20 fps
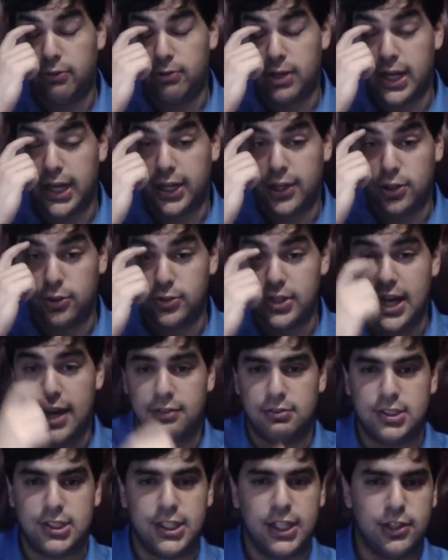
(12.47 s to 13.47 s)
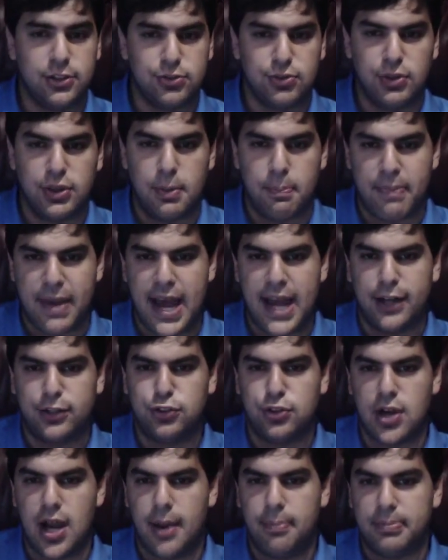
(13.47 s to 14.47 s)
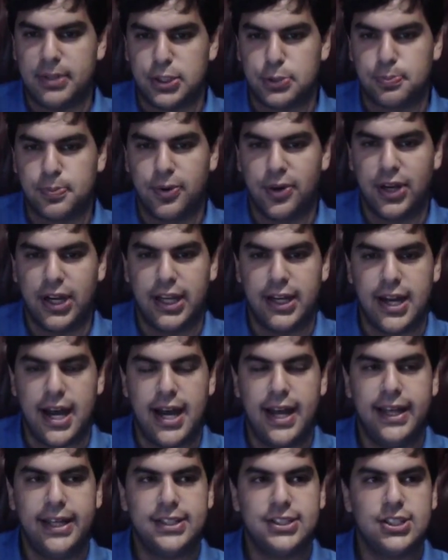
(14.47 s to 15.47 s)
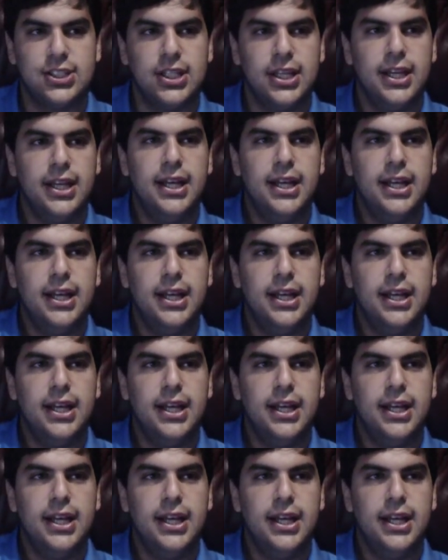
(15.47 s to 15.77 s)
When I go downstairs with the backdrop, it's pretty nice.